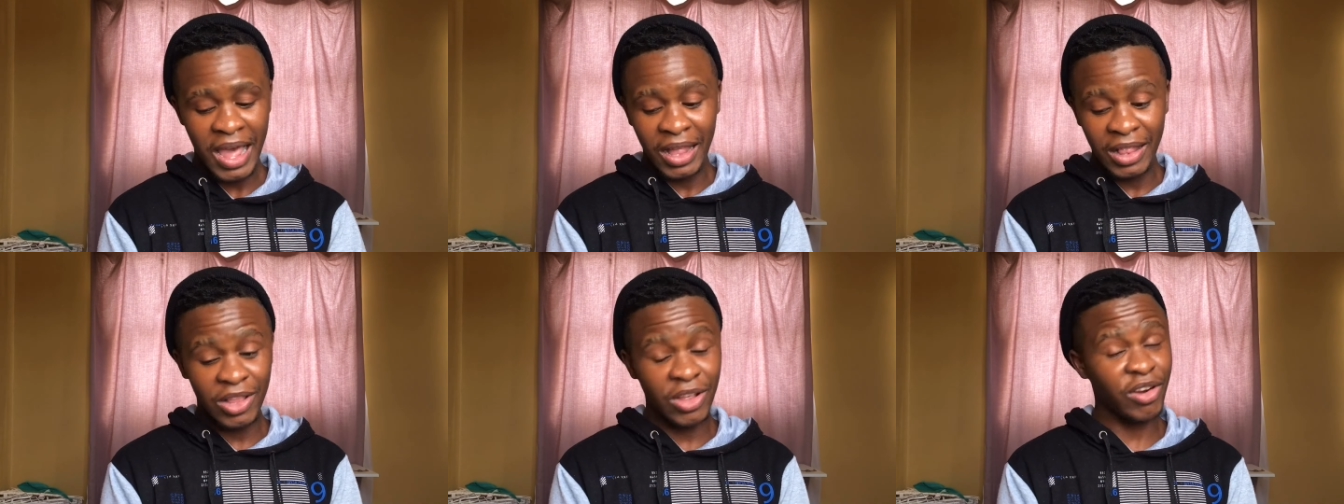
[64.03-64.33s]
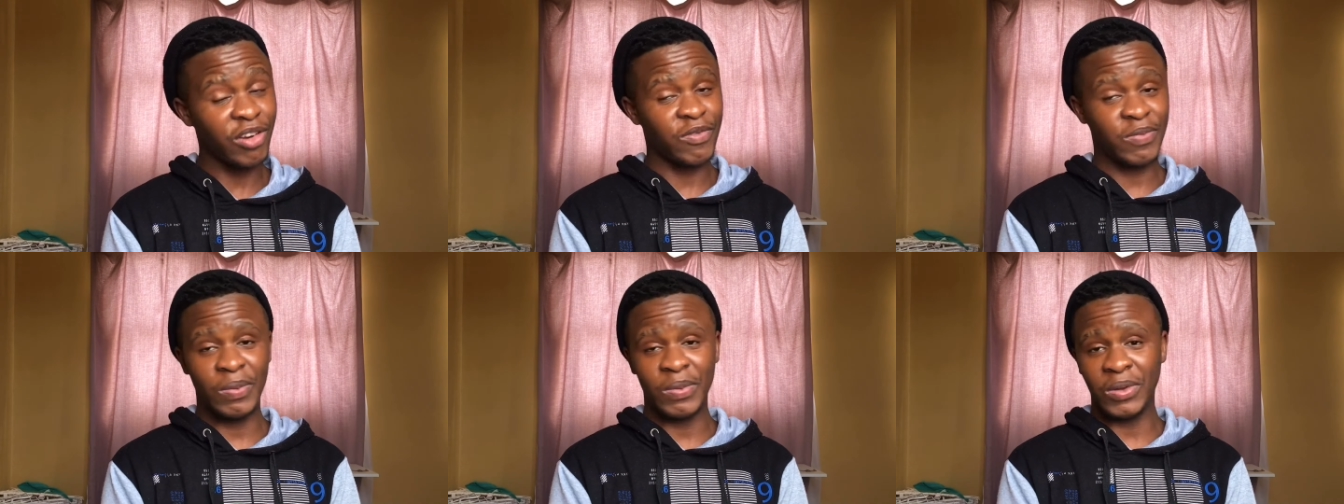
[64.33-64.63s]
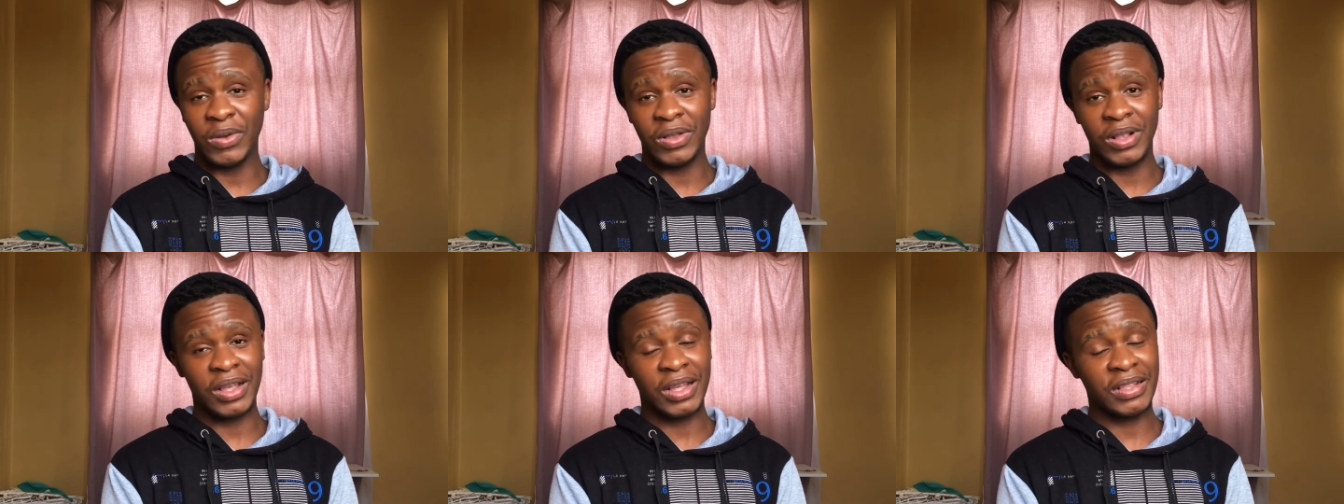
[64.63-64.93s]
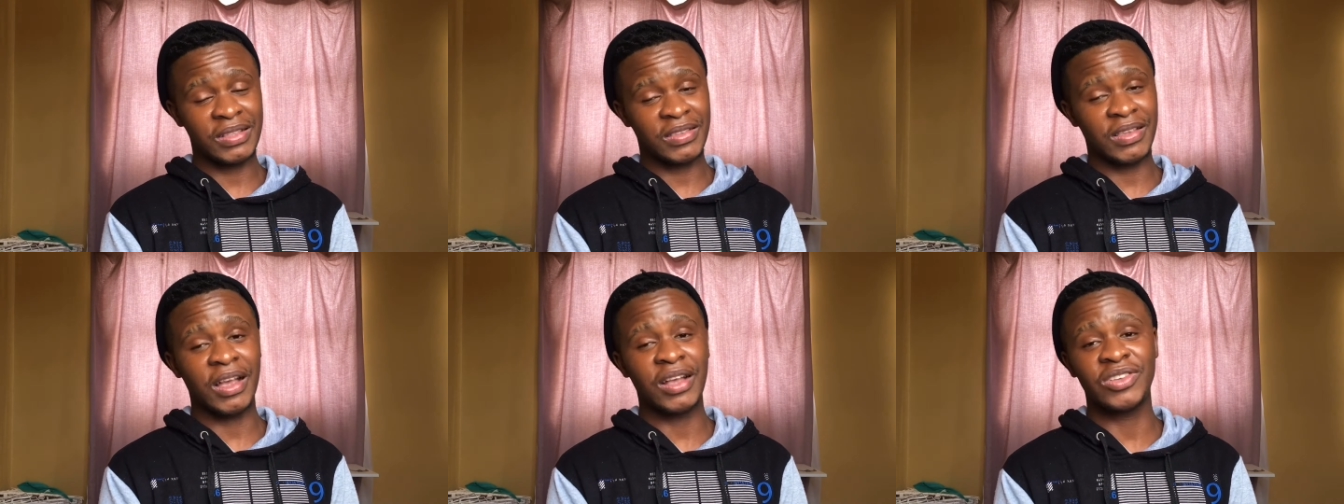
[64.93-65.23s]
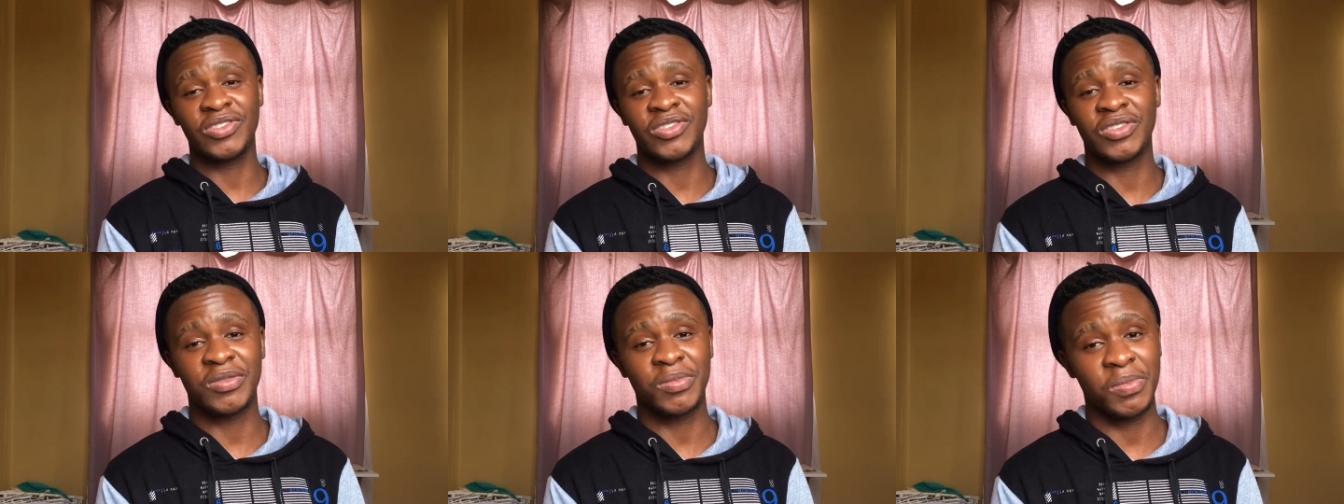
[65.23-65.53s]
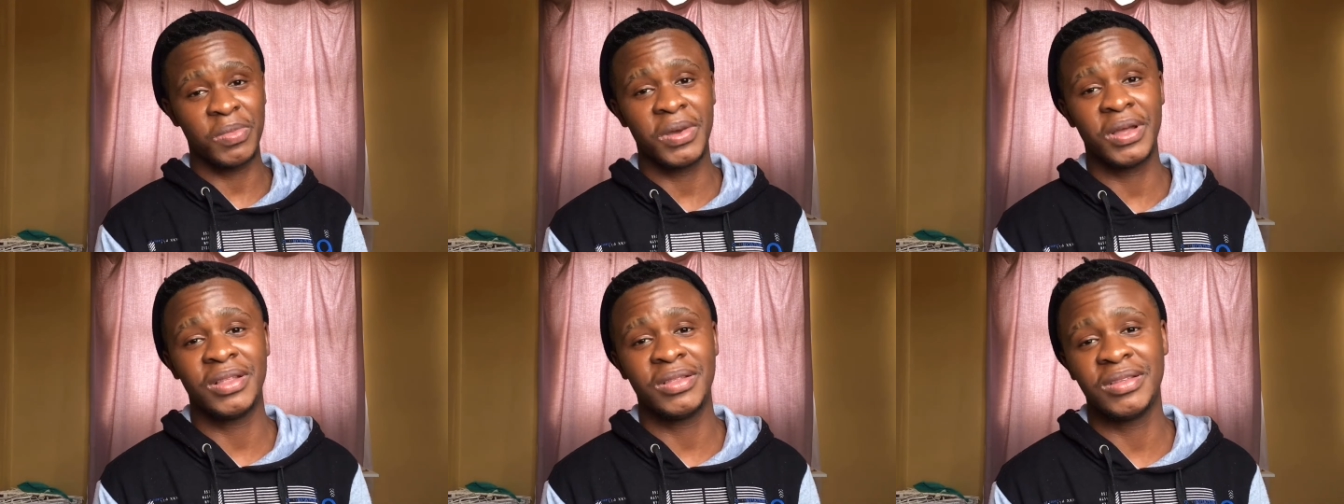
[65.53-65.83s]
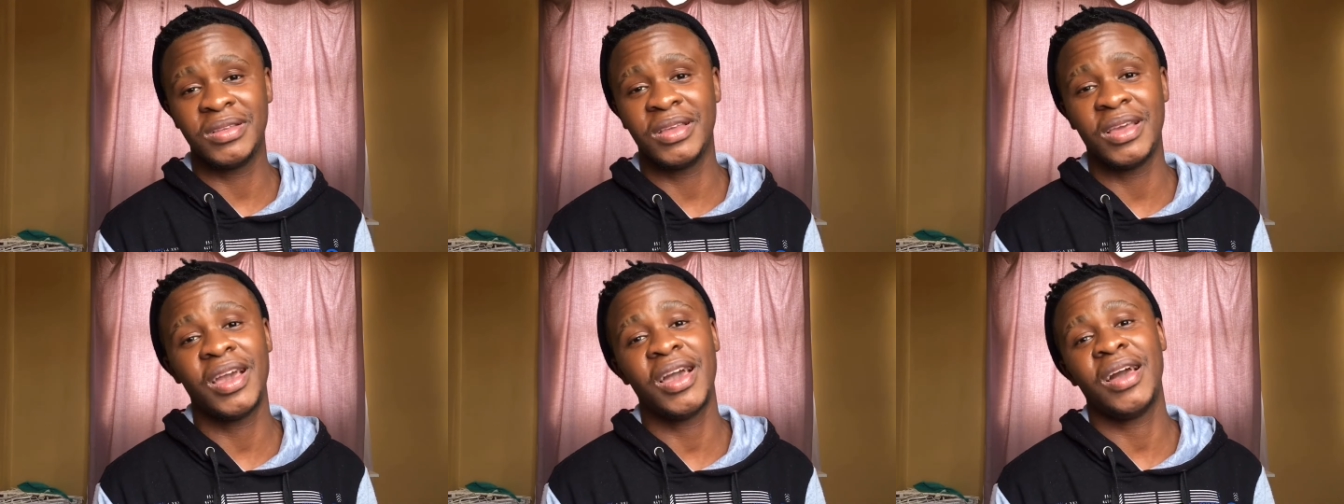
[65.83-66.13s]
A lot of people are gonna get touched, but
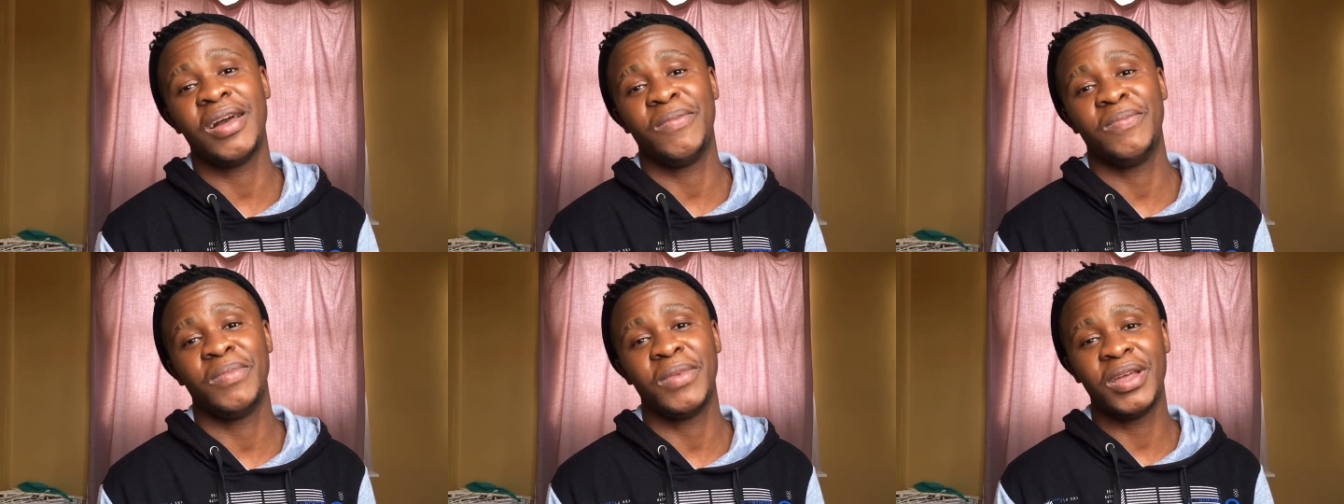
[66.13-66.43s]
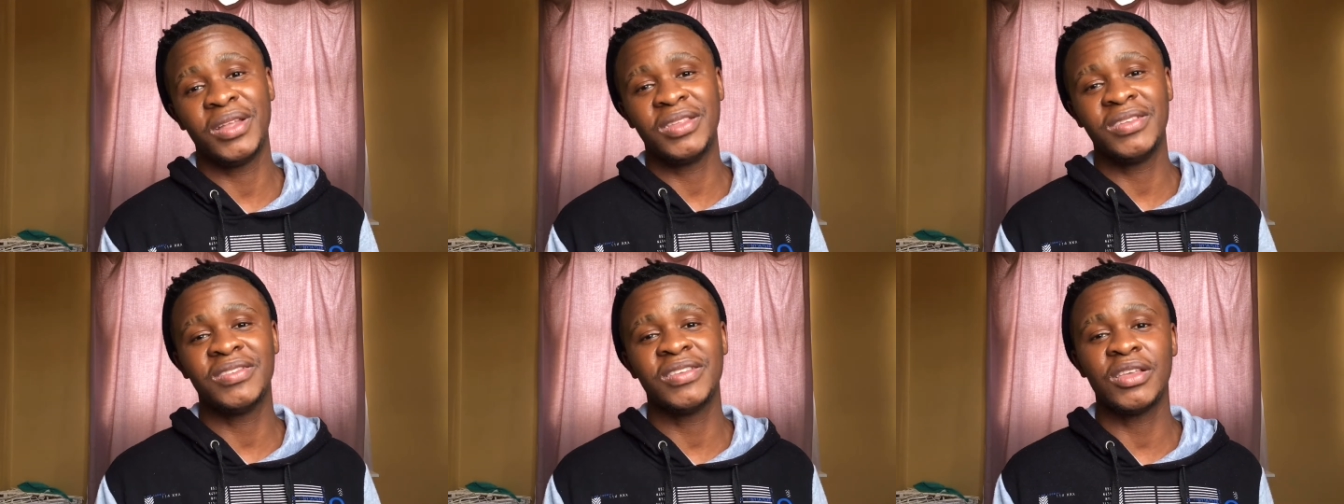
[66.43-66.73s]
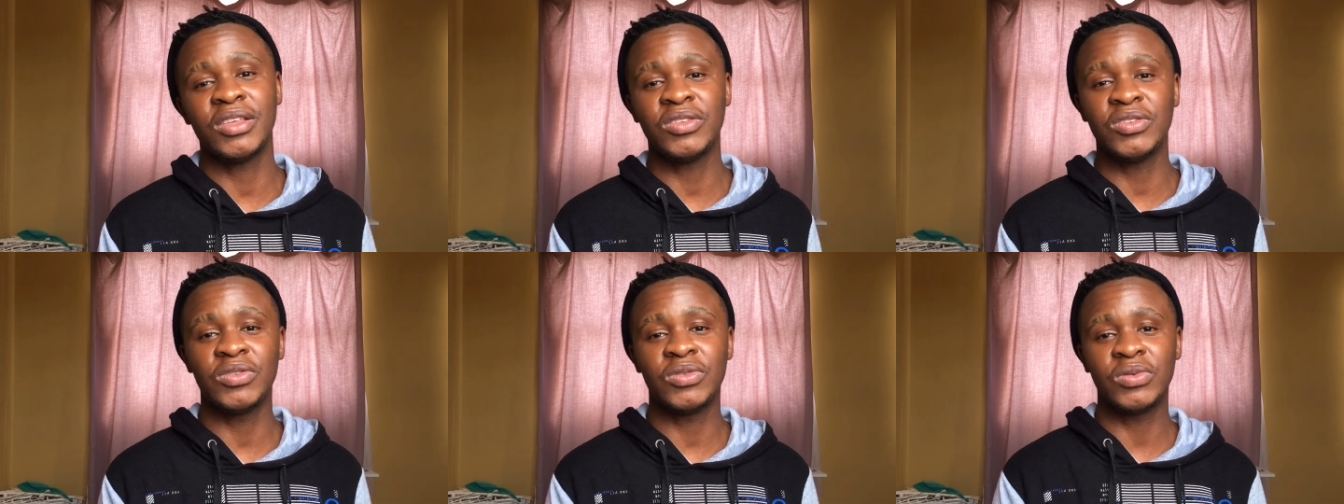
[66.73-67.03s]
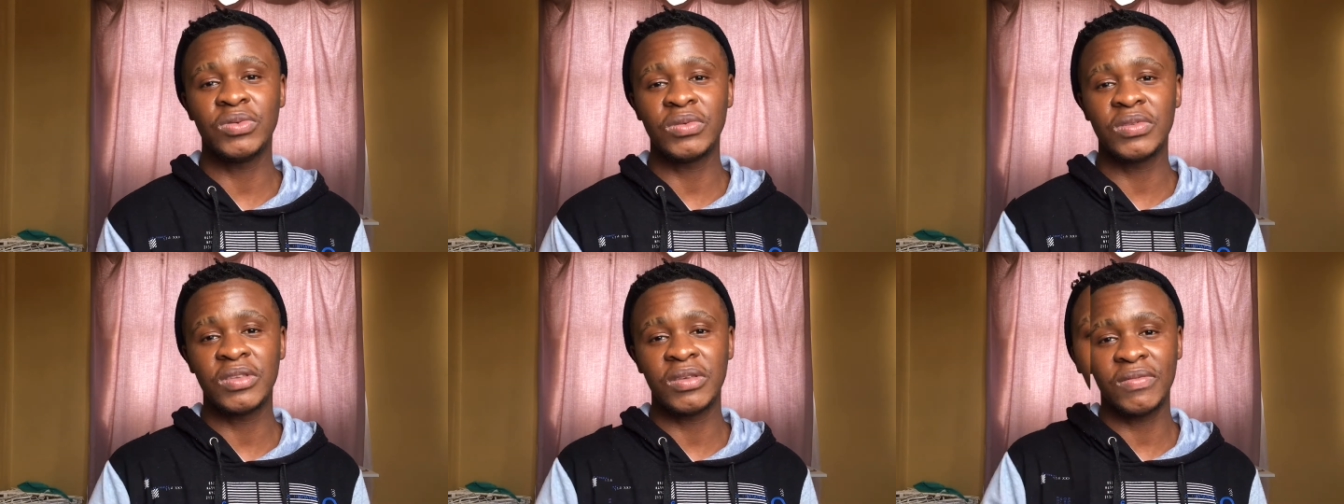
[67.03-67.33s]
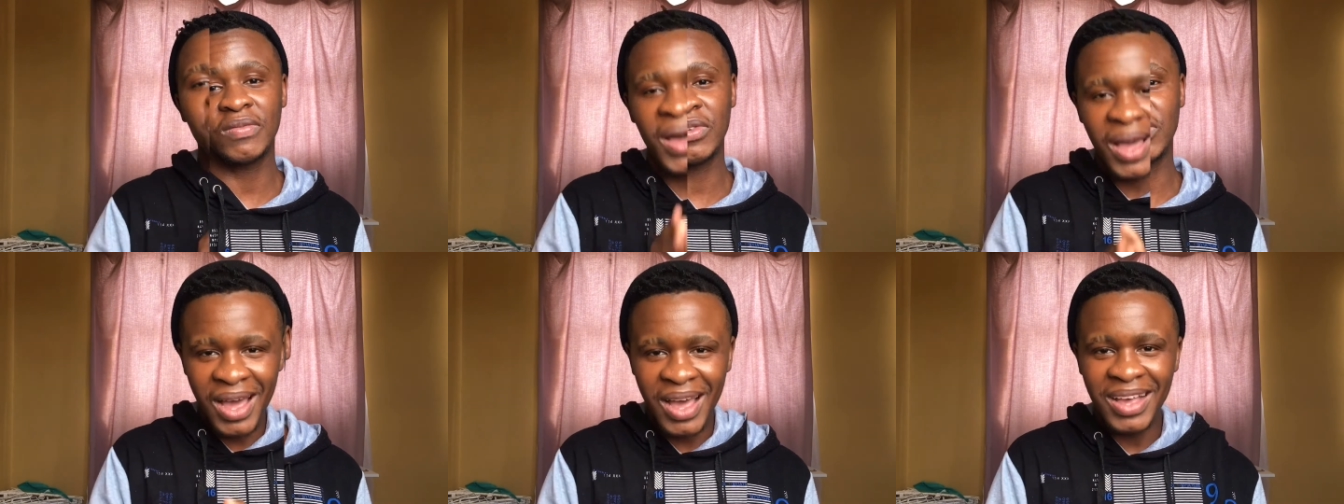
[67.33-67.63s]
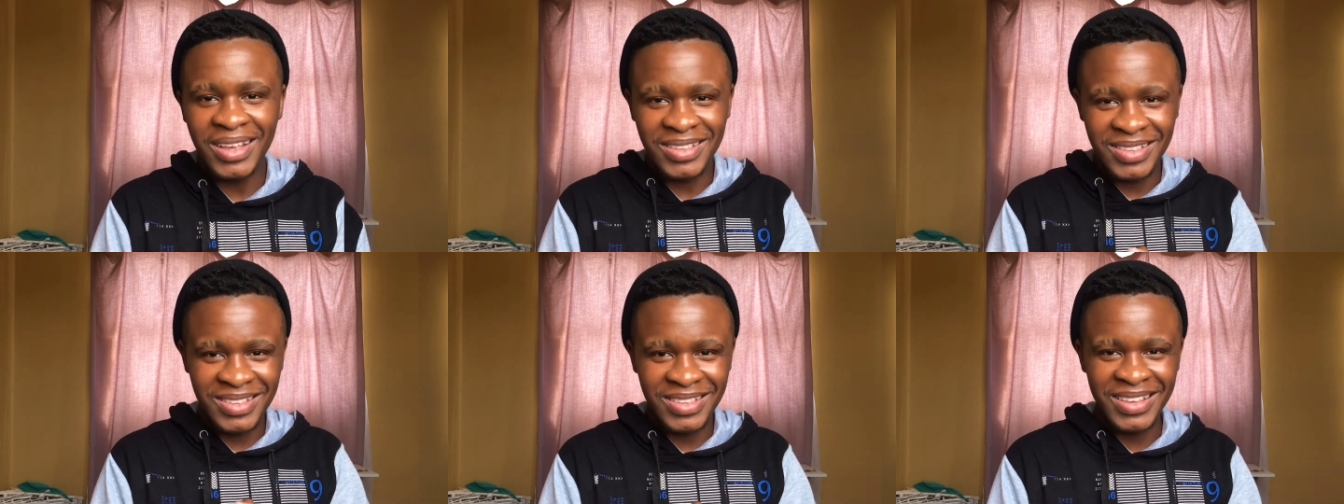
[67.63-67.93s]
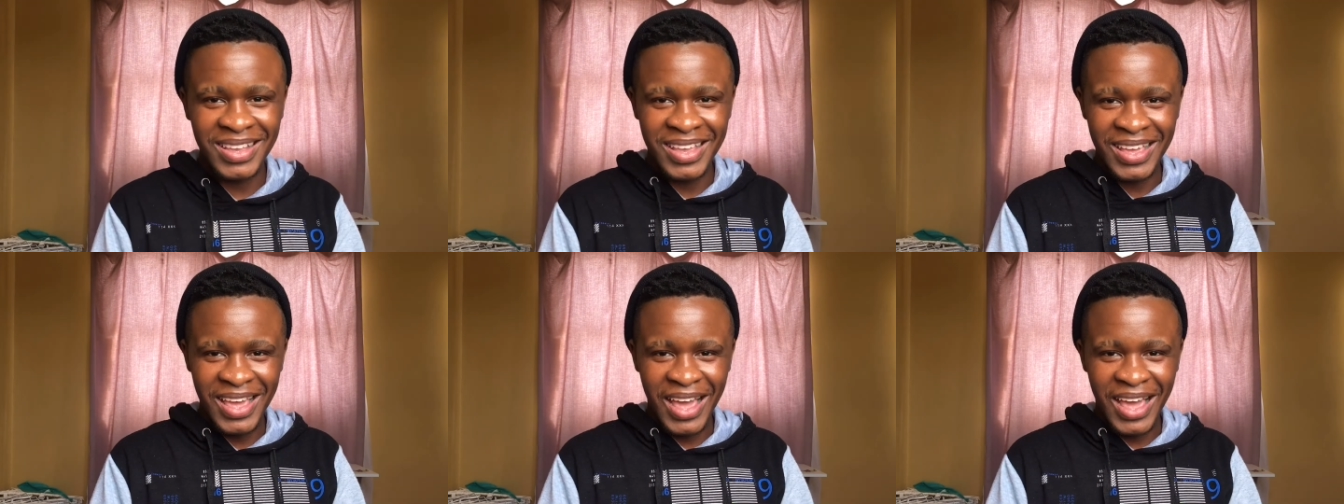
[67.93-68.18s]
yeah, I decided to do. I TV. pass.